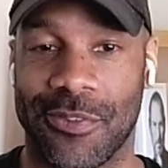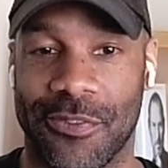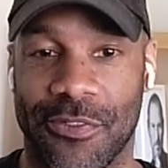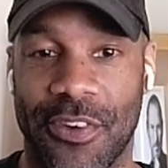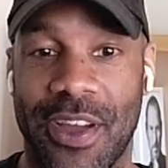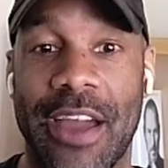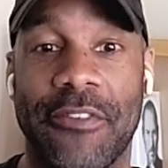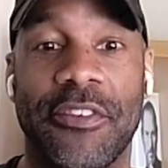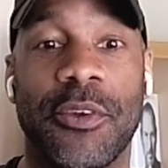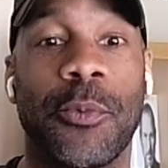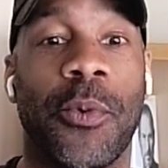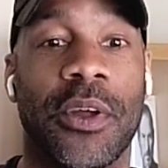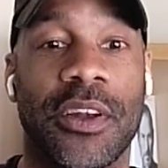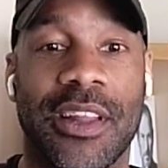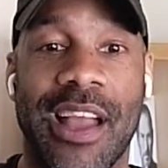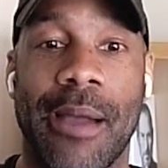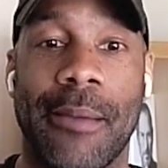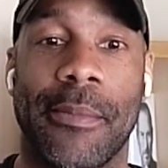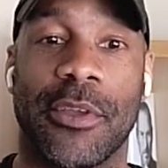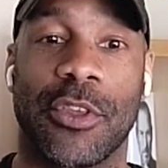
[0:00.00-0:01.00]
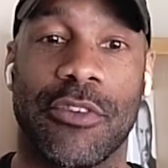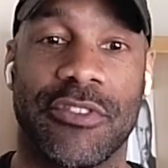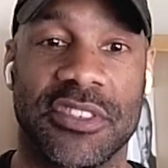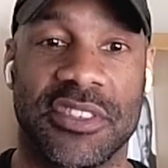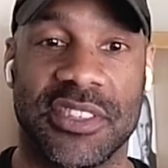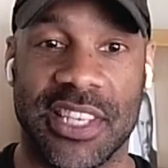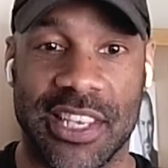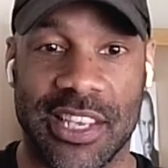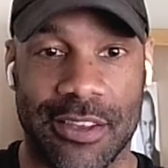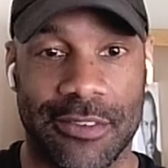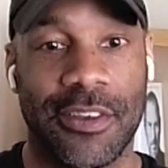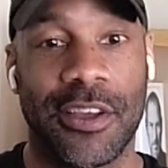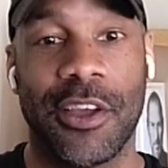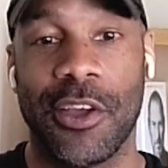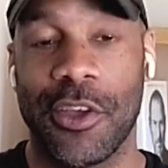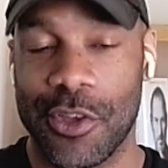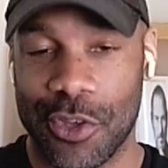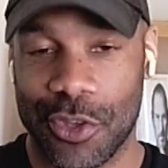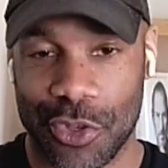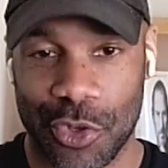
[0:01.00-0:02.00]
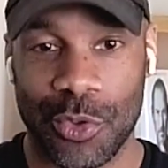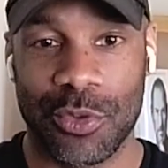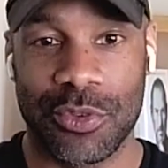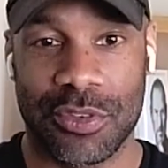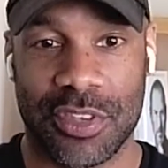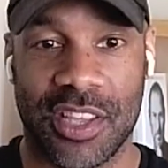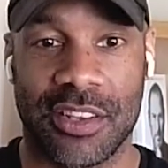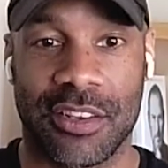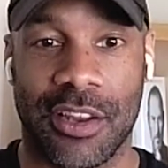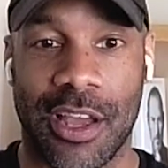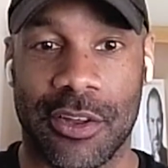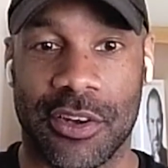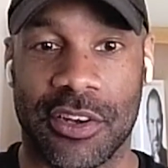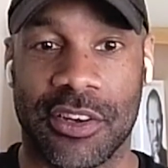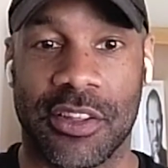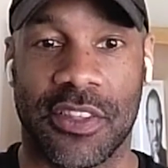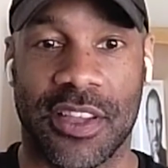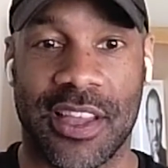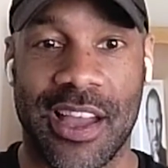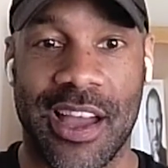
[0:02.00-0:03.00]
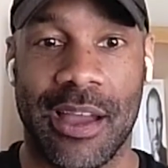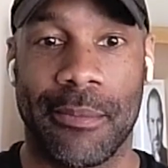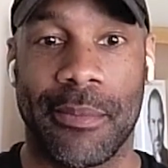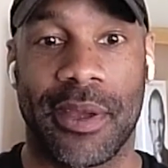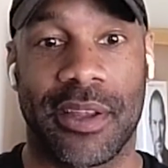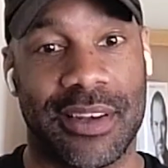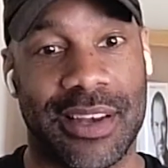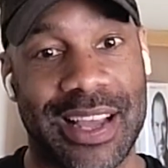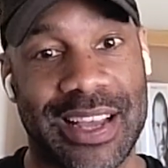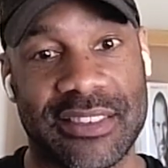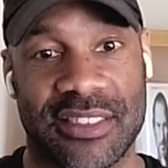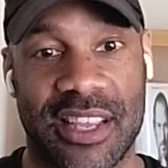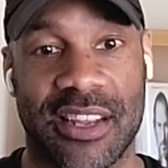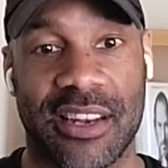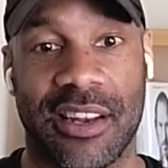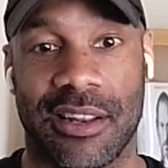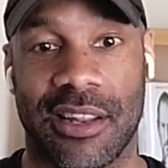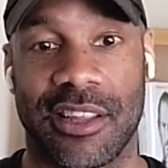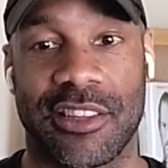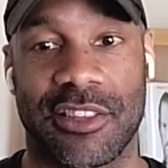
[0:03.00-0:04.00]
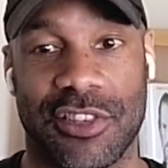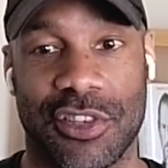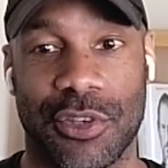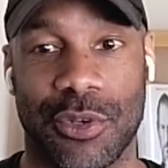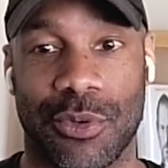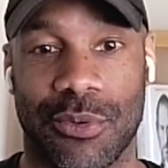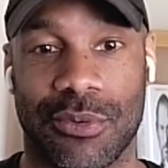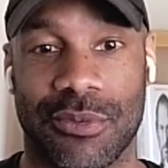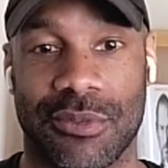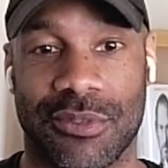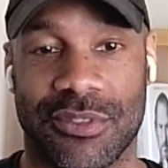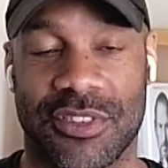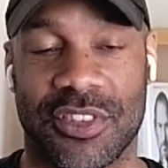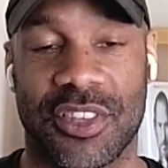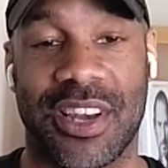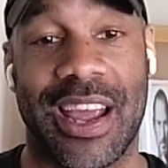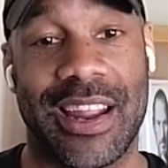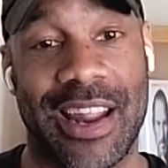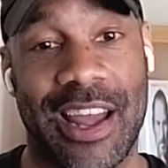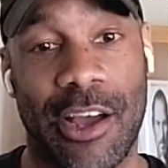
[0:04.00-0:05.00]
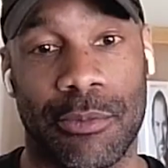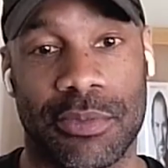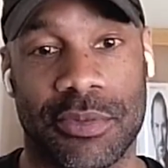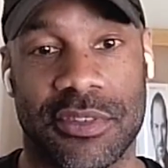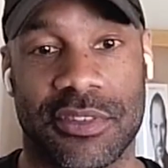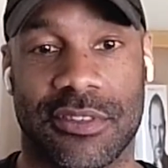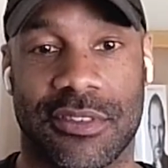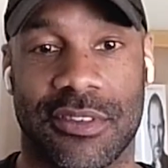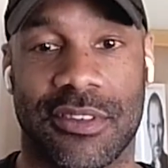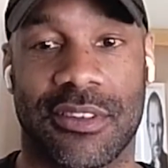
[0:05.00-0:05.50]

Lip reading: For every one comment you receive, you send out another comment. That's technically two, so that helps.